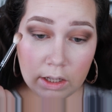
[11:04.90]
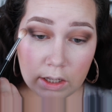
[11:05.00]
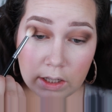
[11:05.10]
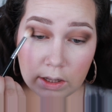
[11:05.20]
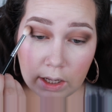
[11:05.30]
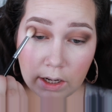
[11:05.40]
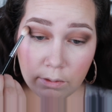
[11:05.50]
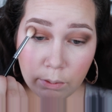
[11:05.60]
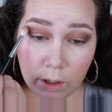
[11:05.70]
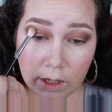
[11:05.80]
It's kind
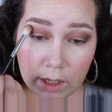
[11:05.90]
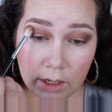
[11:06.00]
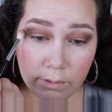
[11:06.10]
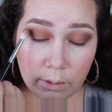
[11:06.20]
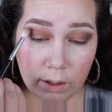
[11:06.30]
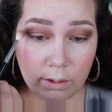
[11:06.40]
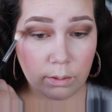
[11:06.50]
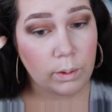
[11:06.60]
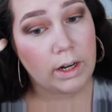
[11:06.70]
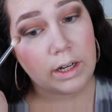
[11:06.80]
of working for what I was
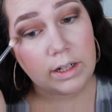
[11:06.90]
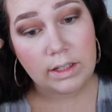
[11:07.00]
wanting.